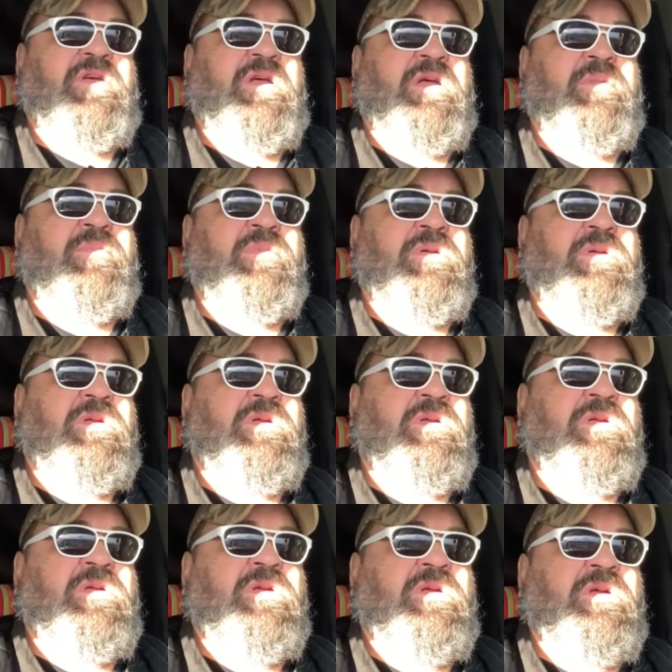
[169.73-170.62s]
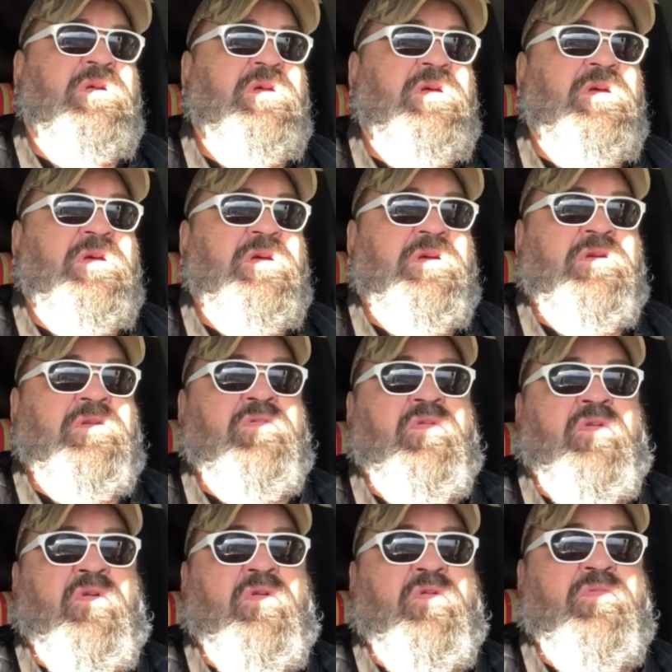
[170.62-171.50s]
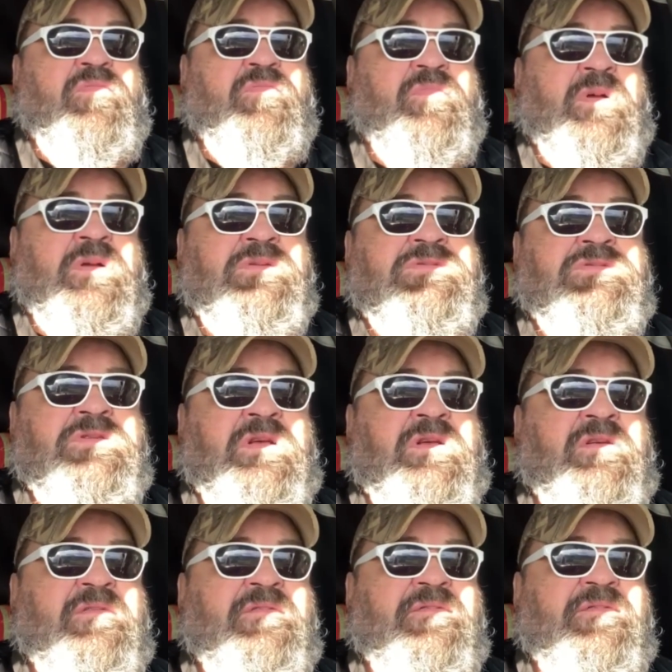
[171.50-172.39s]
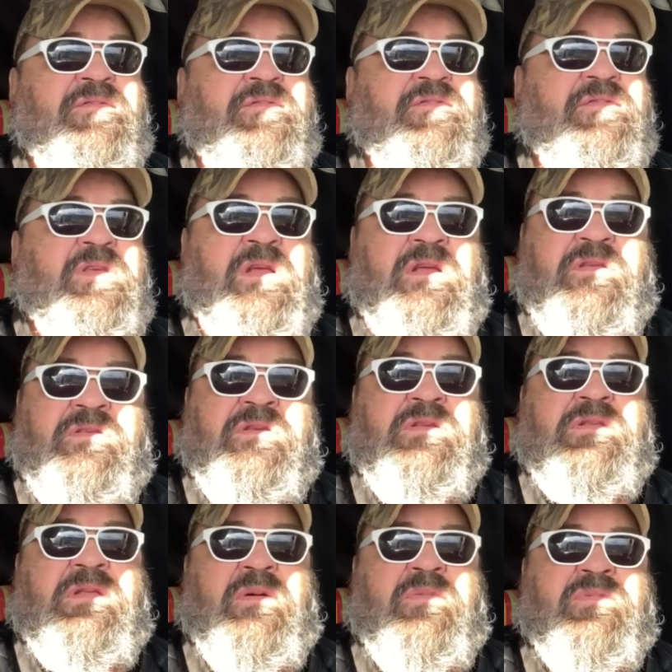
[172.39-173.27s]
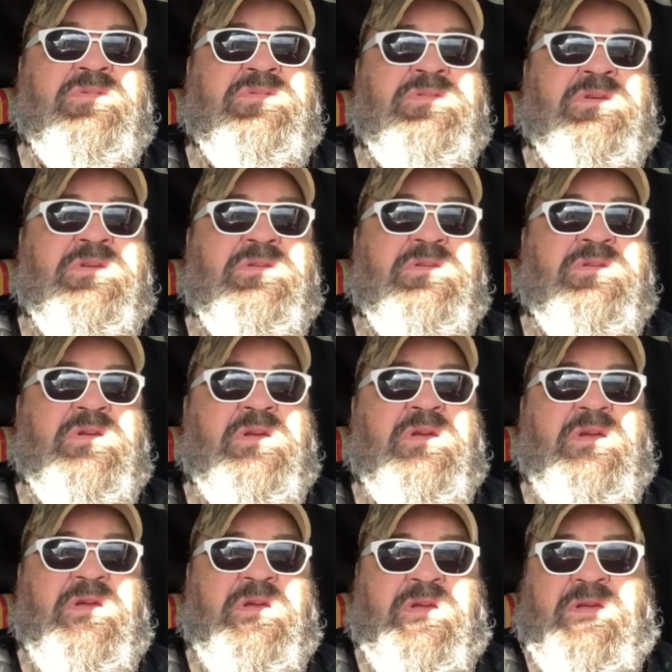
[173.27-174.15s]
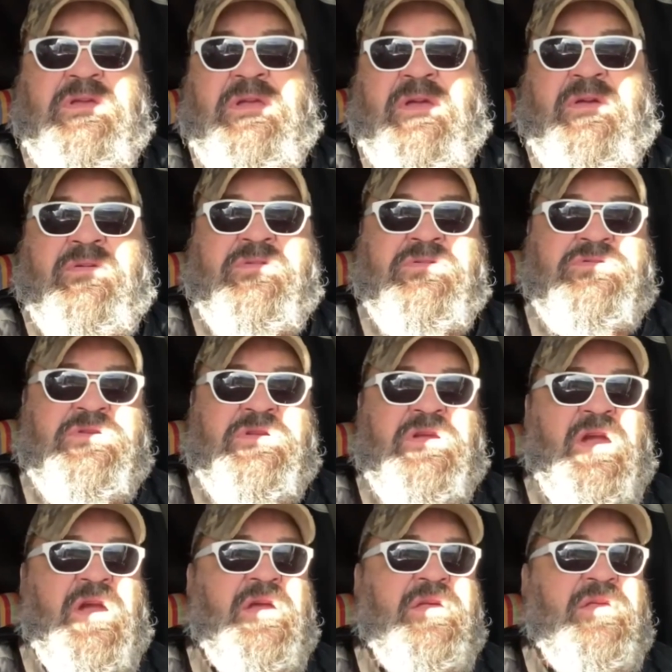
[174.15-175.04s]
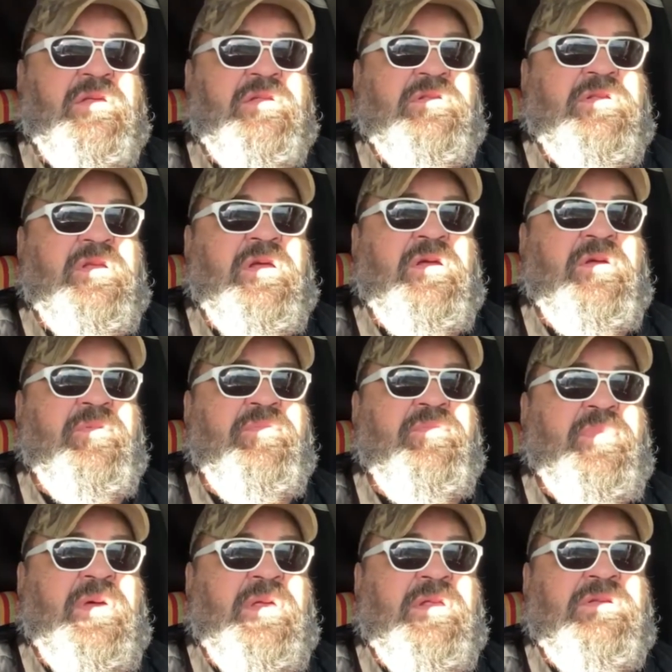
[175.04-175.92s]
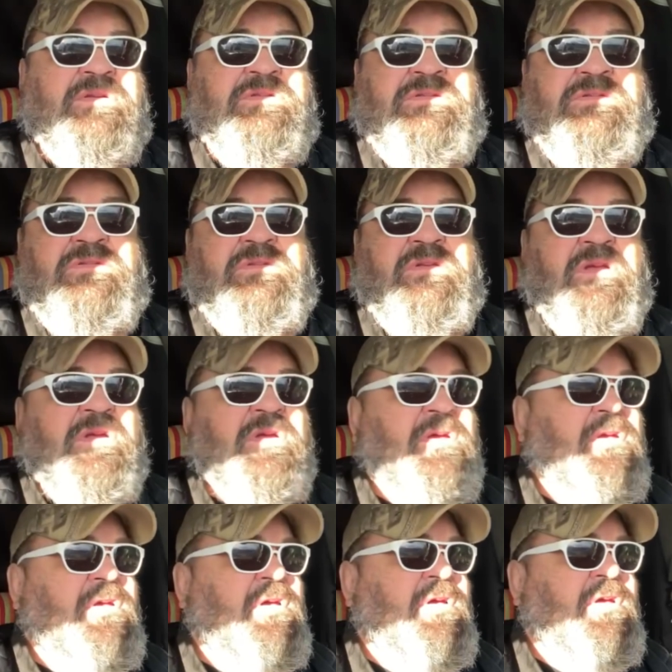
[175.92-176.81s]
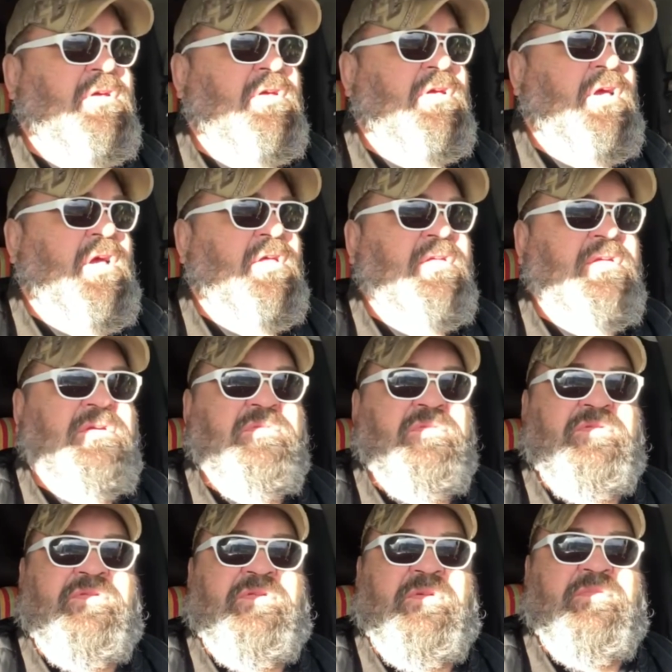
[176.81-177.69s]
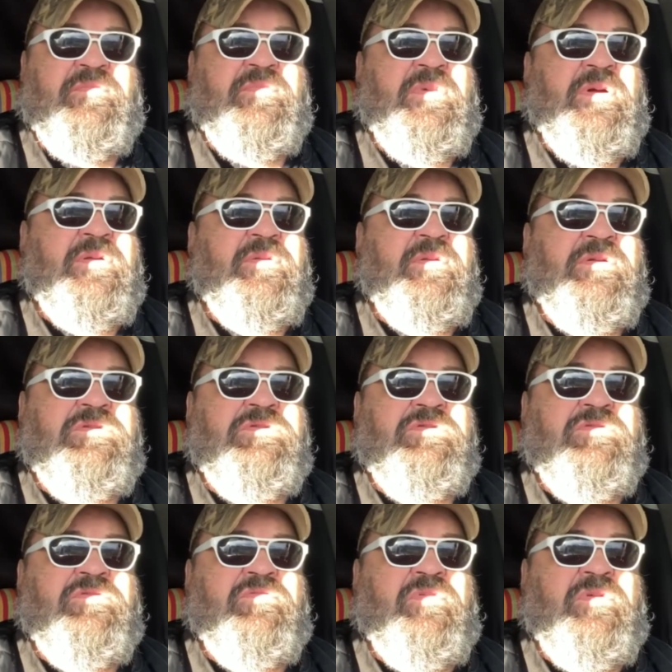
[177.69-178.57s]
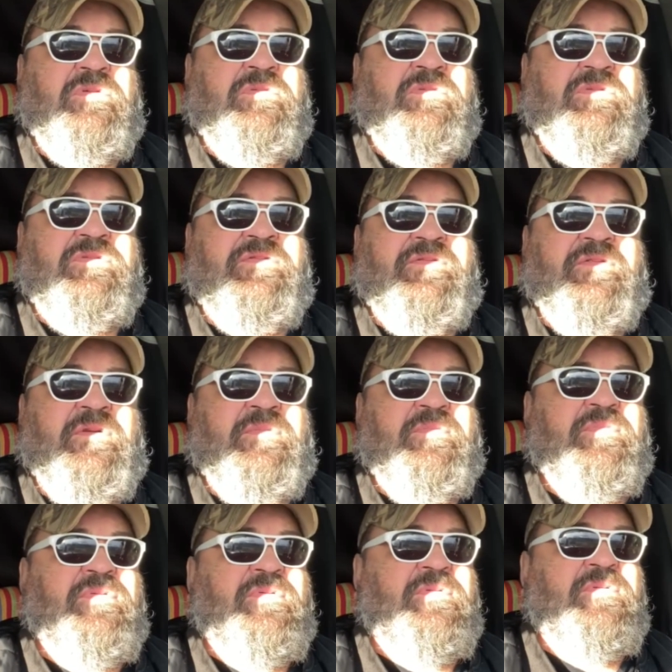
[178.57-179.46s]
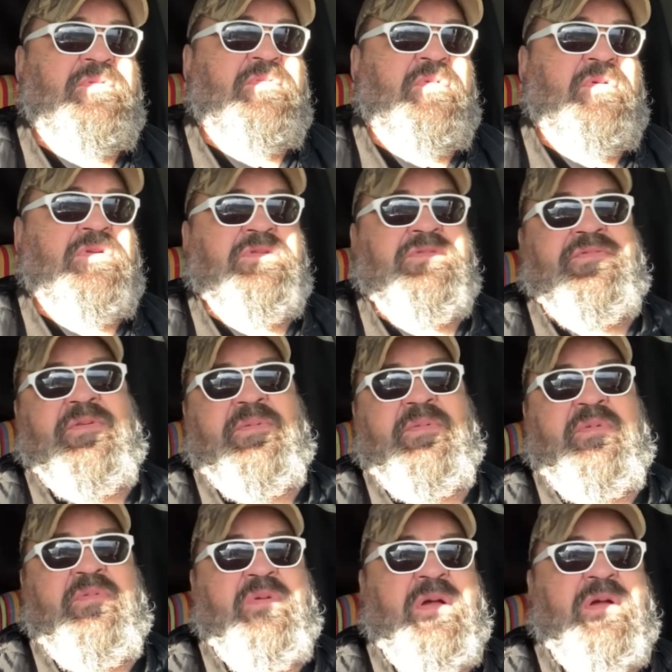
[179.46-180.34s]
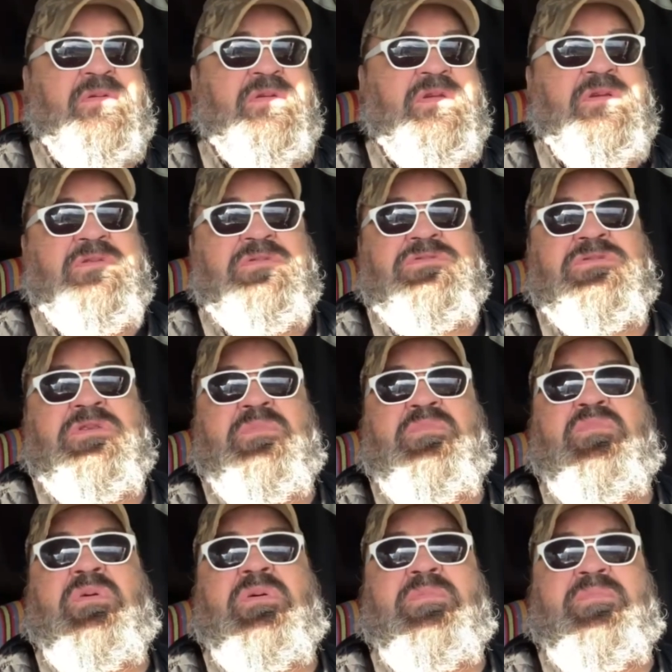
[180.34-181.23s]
Emmy, Chrome, myself. Yeah, I think that was it. Yeah, there was a guy that met us. I think he was from, I'm not sure where he's from. Well, he's from around here somewhere,